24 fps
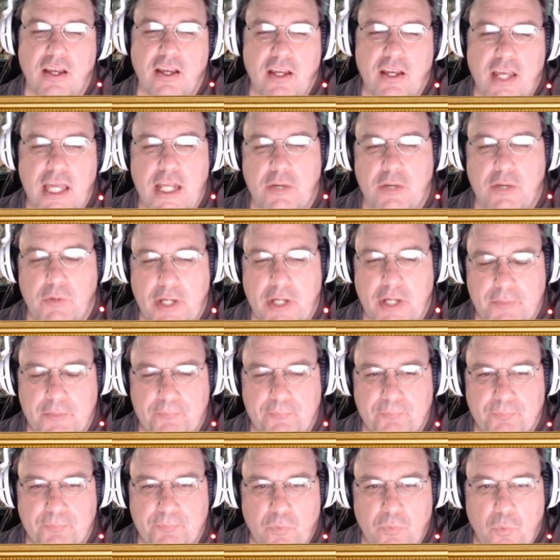Anyway,
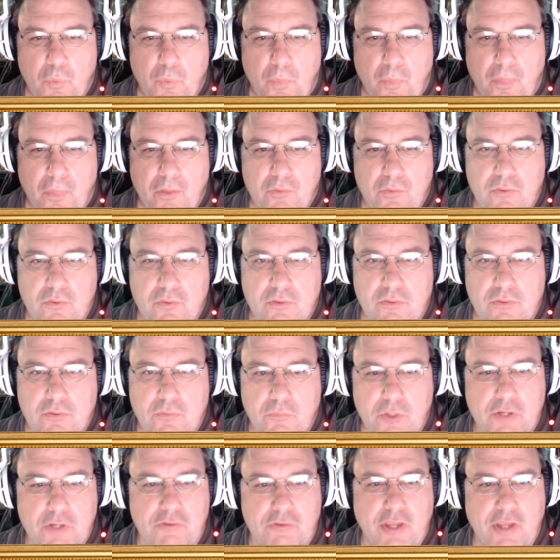
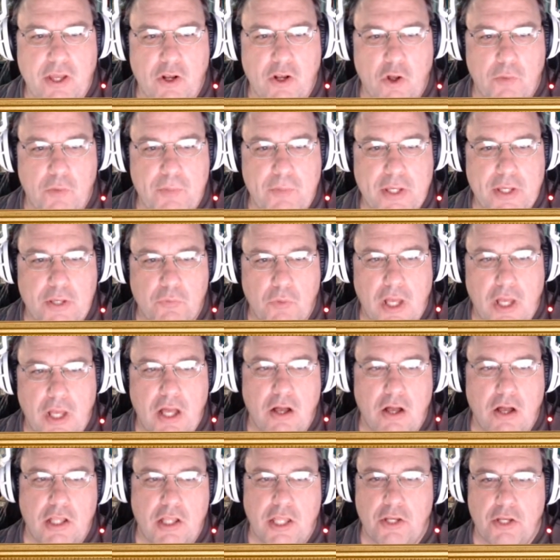what does that all mean?
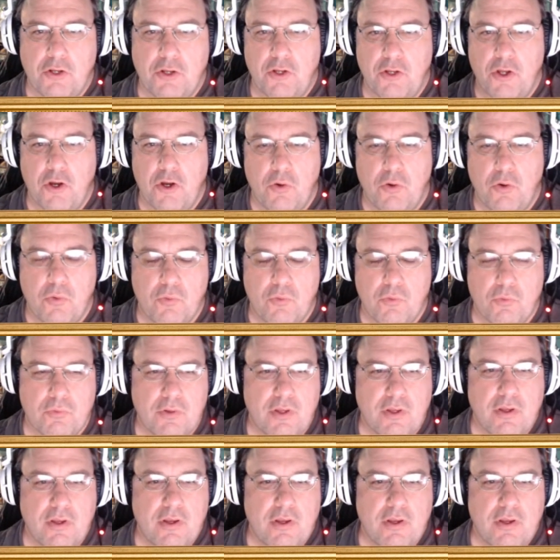Well, I don't know.